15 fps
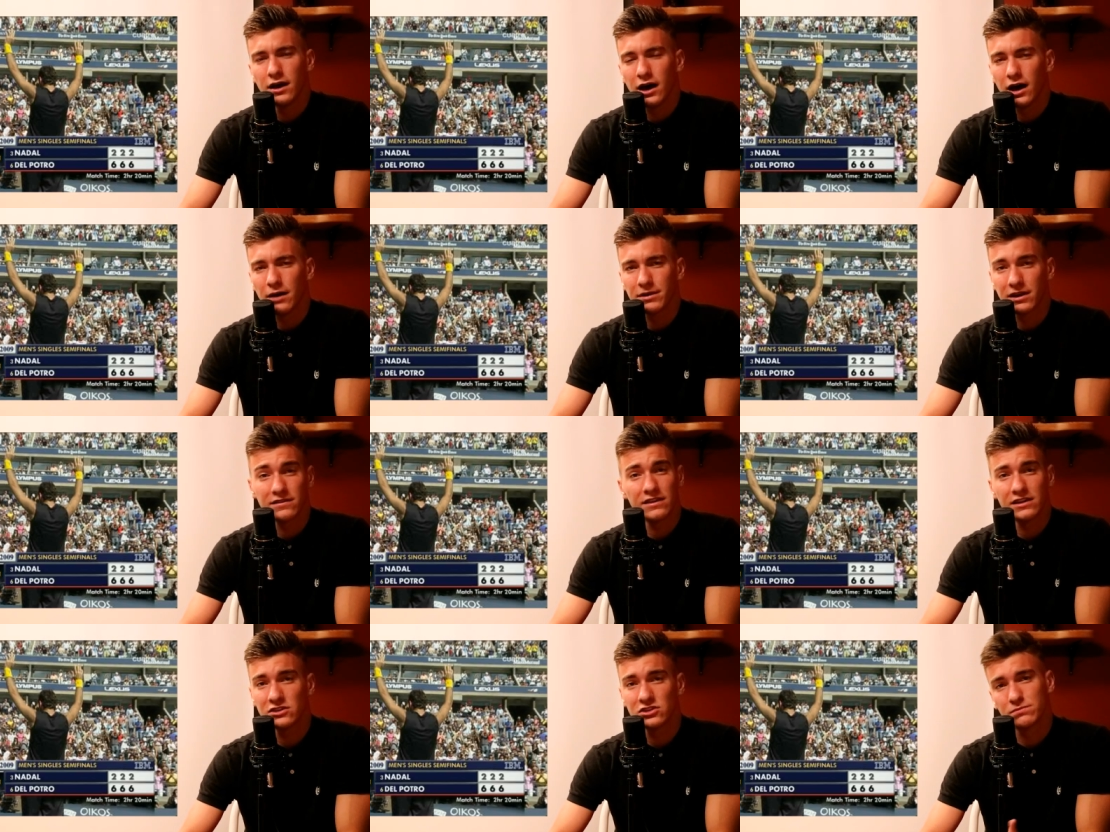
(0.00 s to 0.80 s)

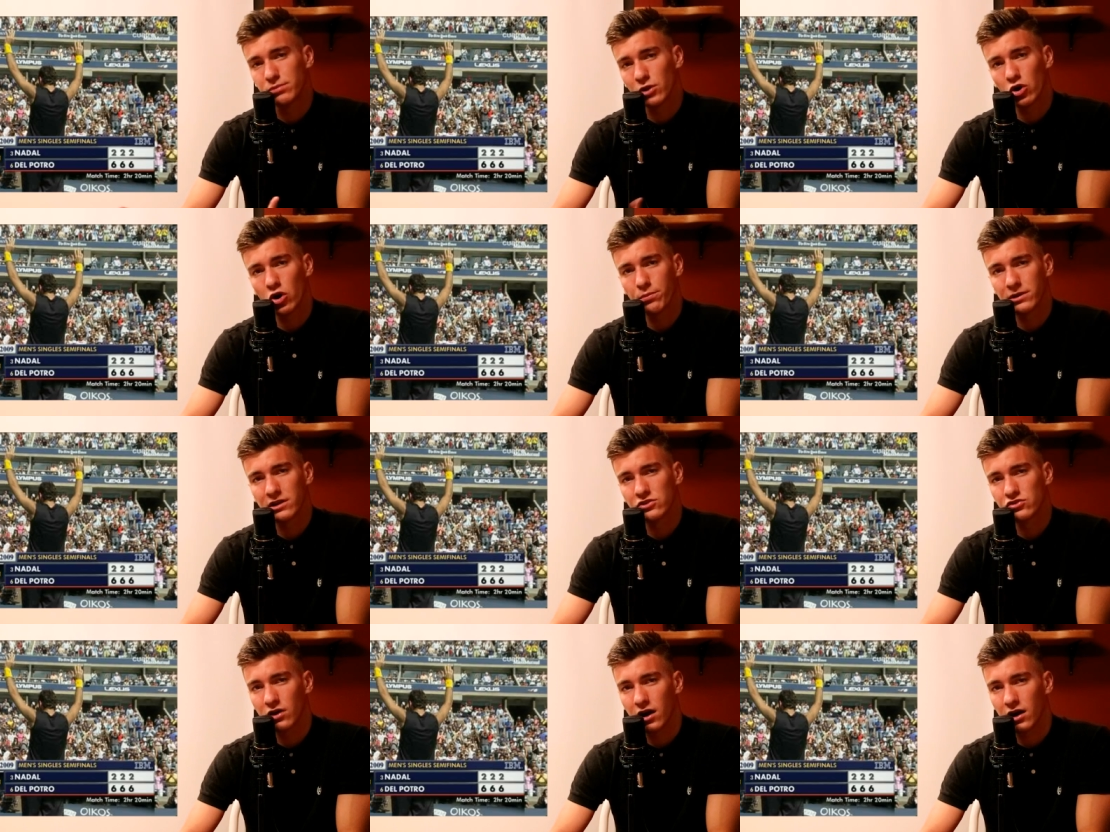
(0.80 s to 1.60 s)
because he can just blow open
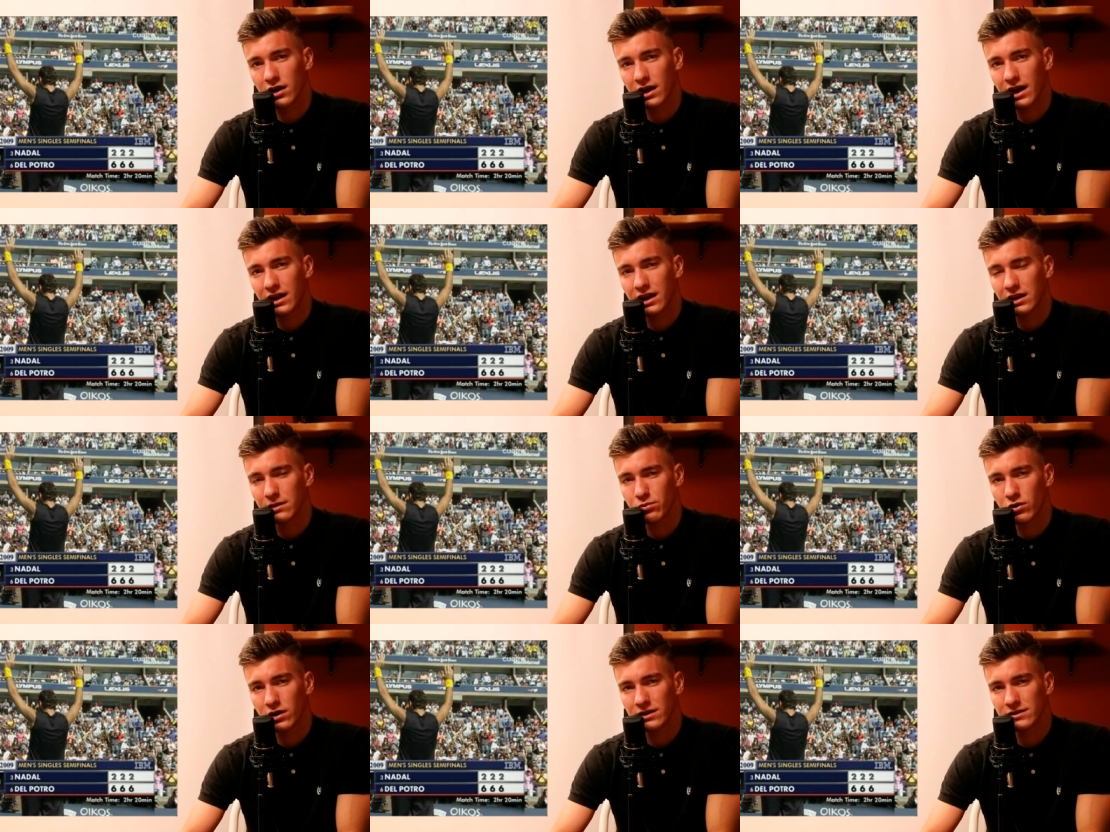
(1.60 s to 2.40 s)
a draw at any
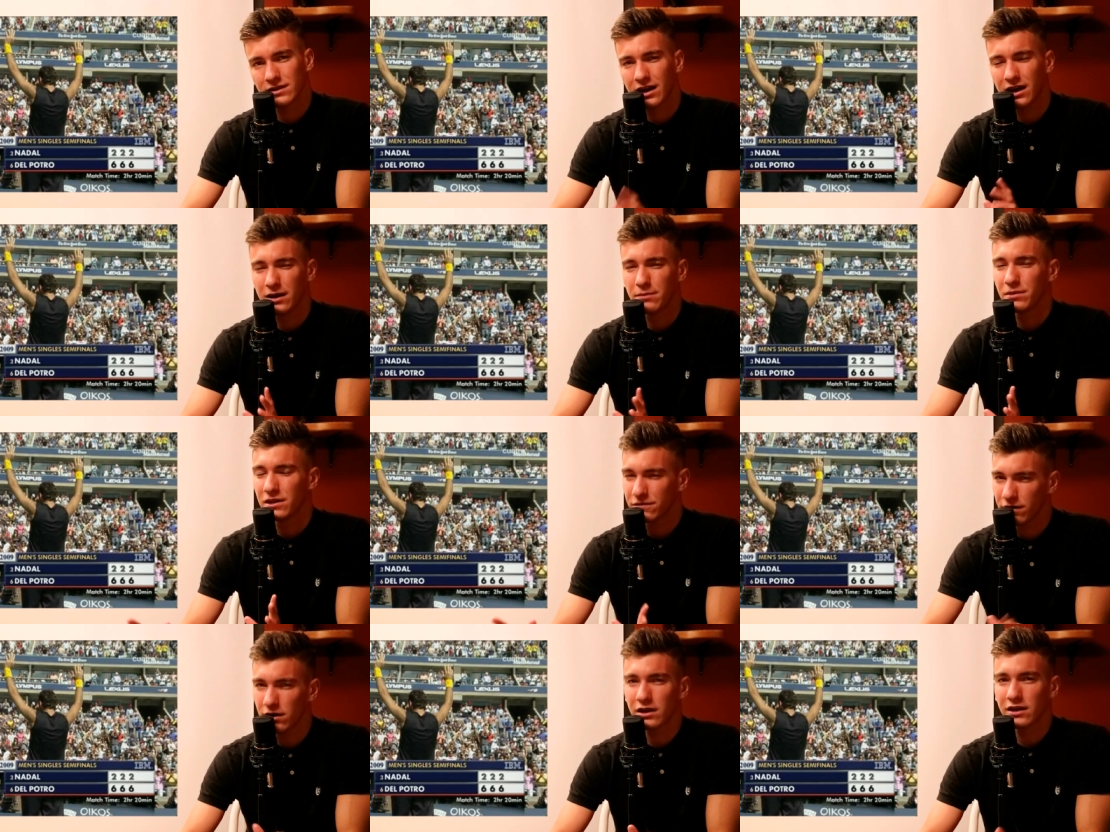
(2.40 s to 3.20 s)
point, but
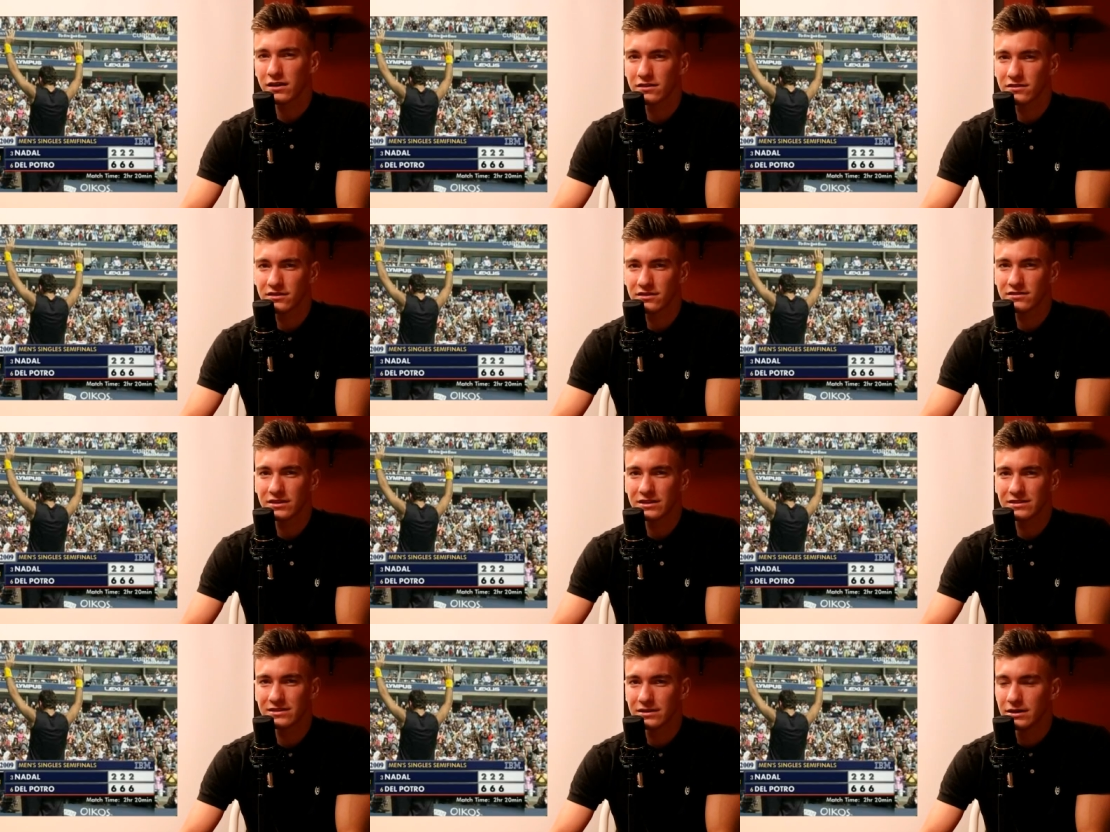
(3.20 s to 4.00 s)
he's very
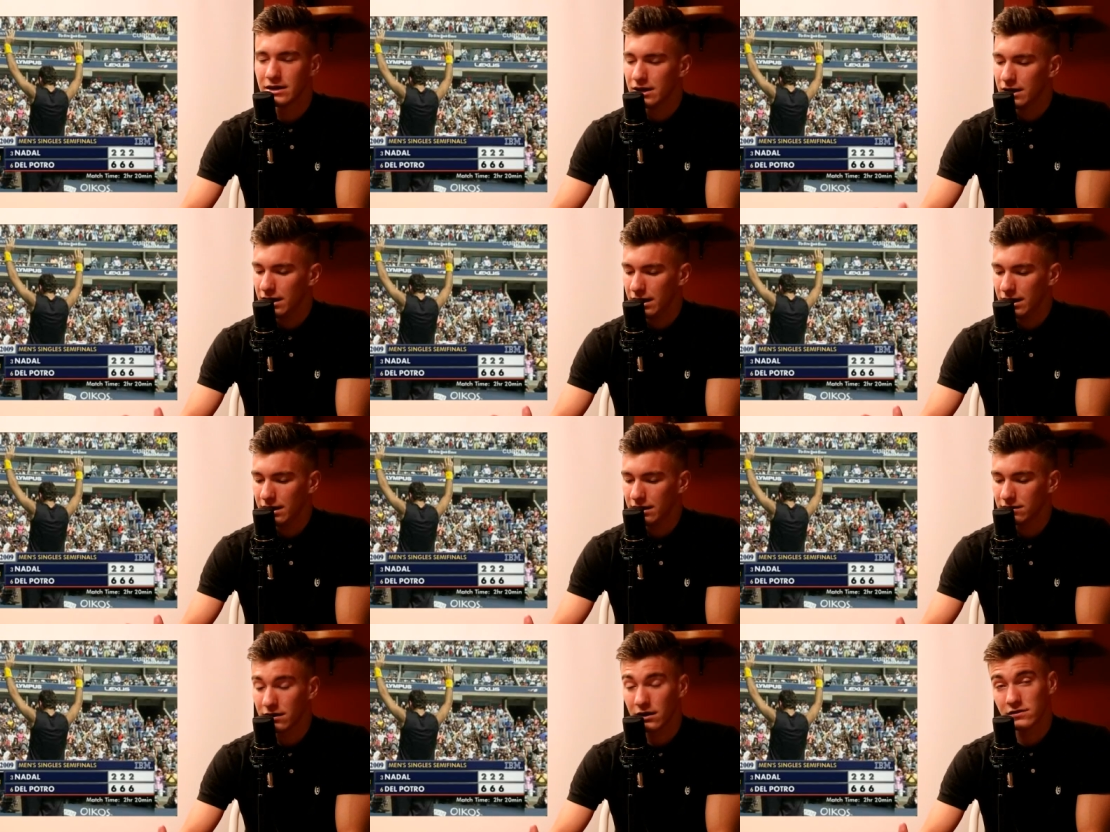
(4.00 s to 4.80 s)
inconsistent,
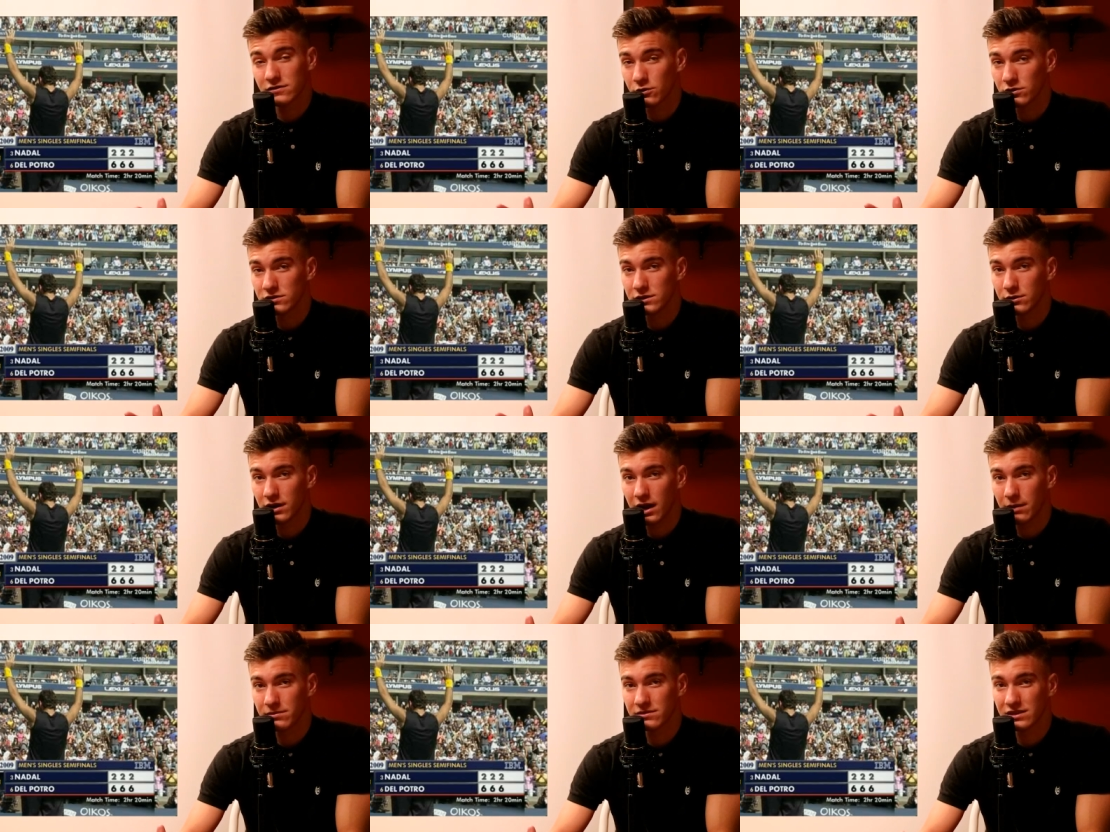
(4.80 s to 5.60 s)
and so we'll see what
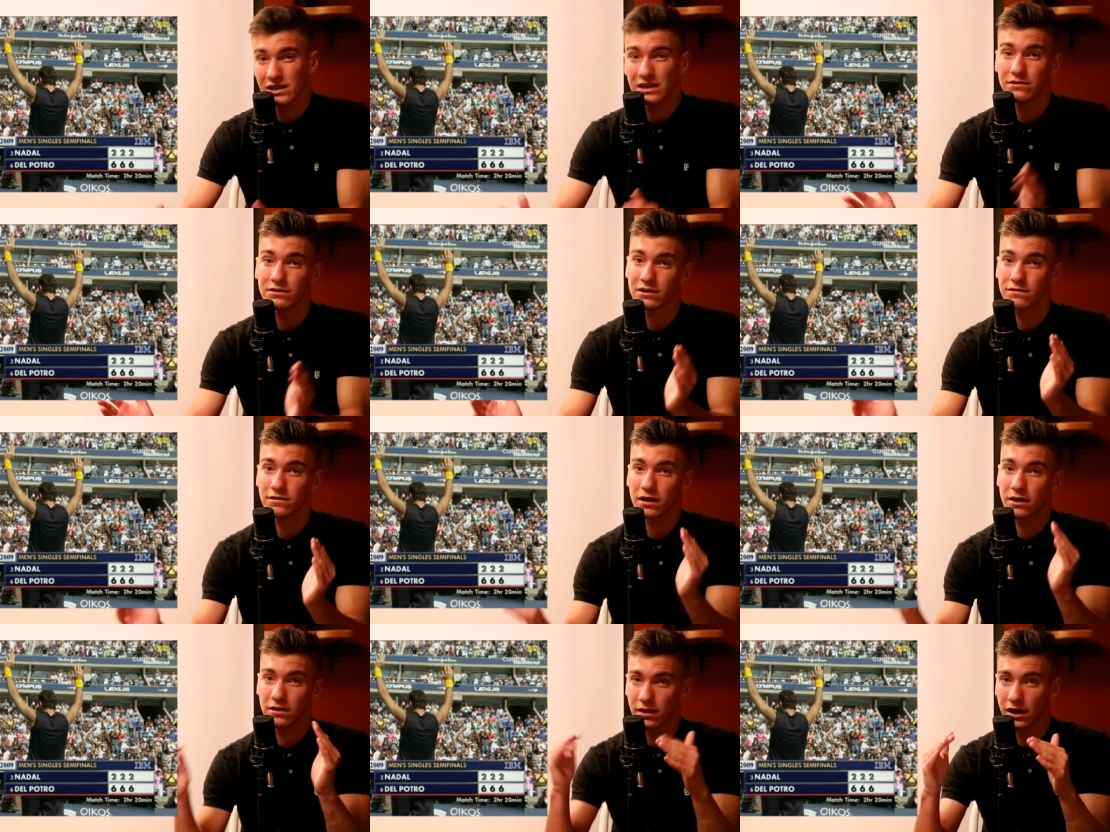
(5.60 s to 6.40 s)
happens. Even if
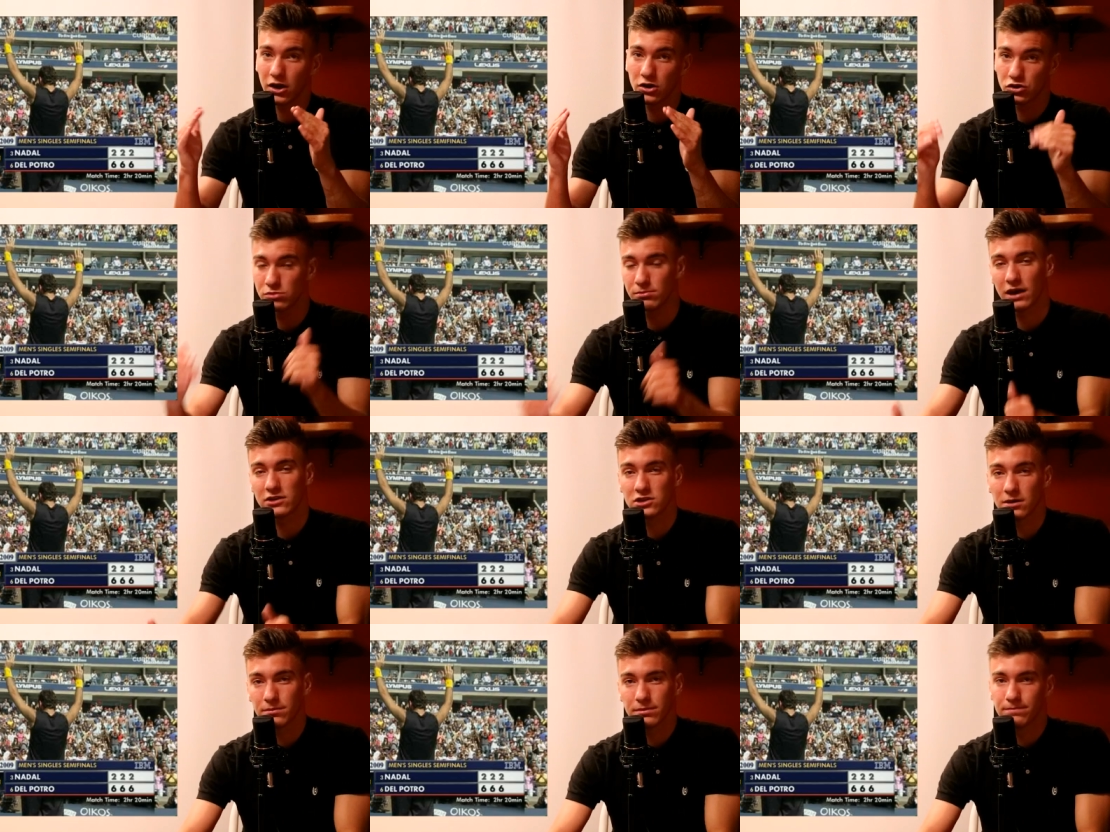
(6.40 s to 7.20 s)
they do
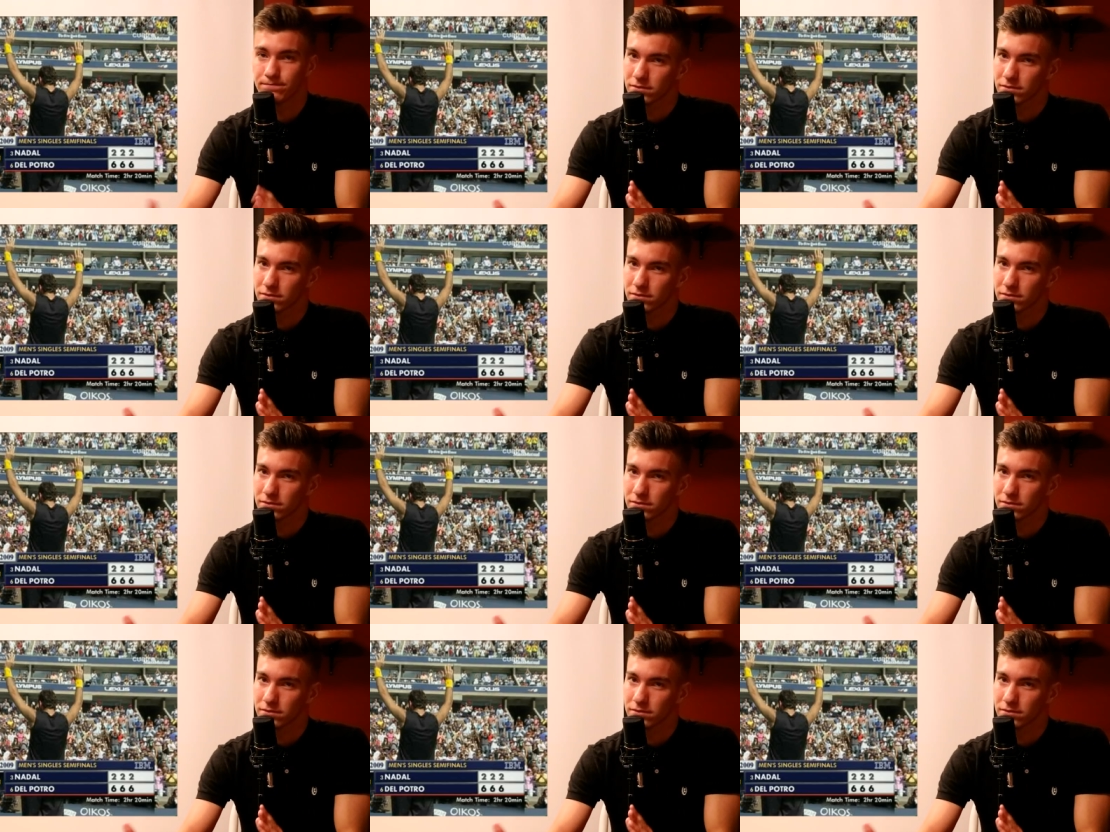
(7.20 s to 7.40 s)
match up,